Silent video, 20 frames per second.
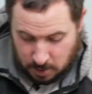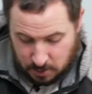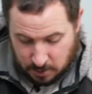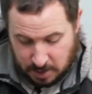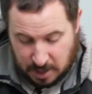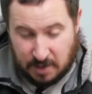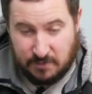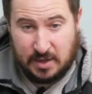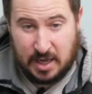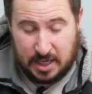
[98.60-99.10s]

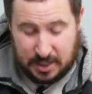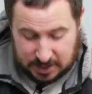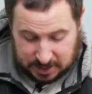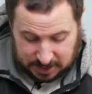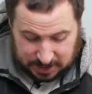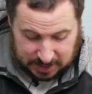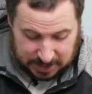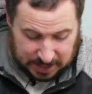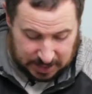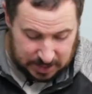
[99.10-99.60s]
Then I've got a
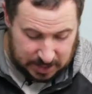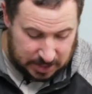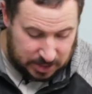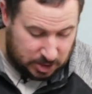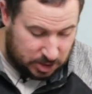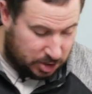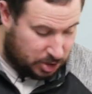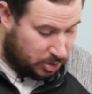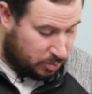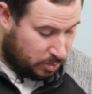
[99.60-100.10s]

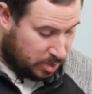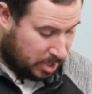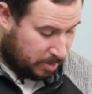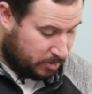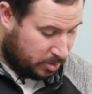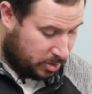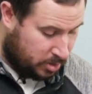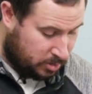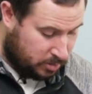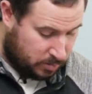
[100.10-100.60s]
seedless
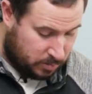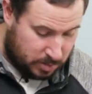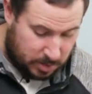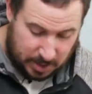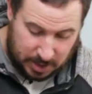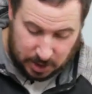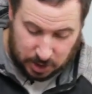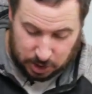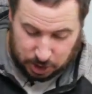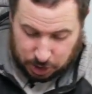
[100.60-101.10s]
cucumber, or an
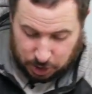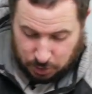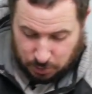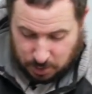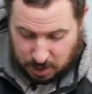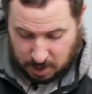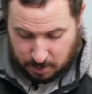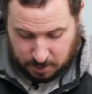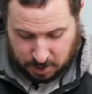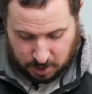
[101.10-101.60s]
English
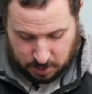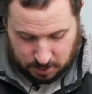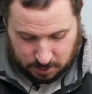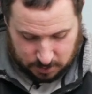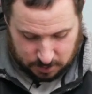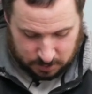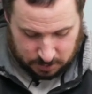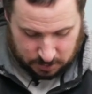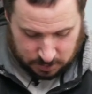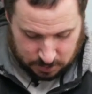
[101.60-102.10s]
cucumber,
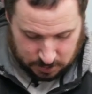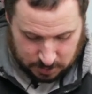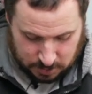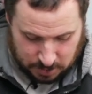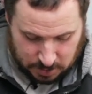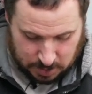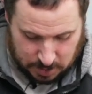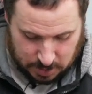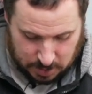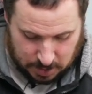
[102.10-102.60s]

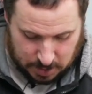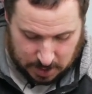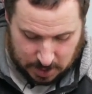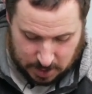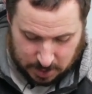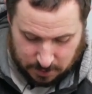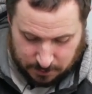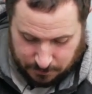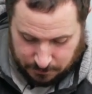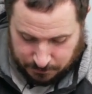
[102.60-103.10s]

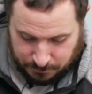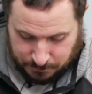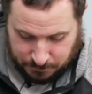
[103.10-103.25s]
here.